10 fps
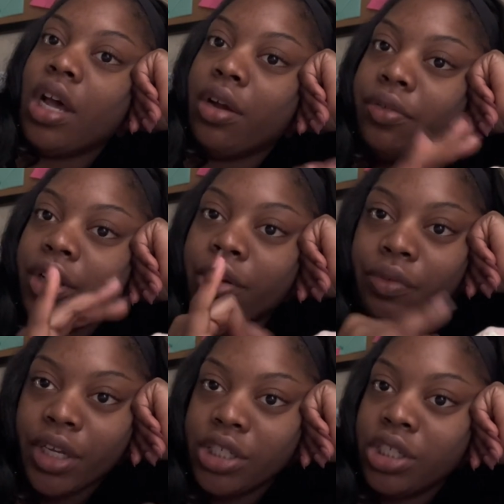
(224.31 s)
I
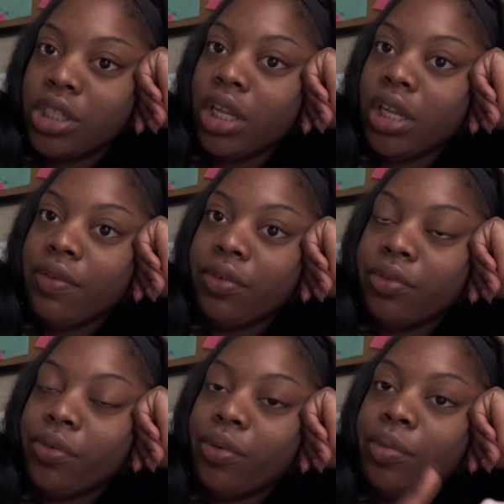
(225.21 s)
rearranged the living
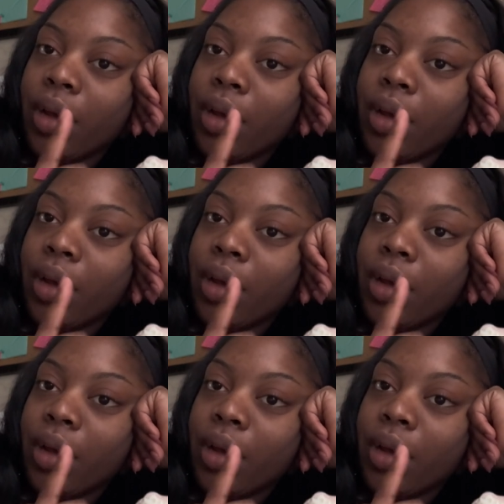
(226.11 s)
room.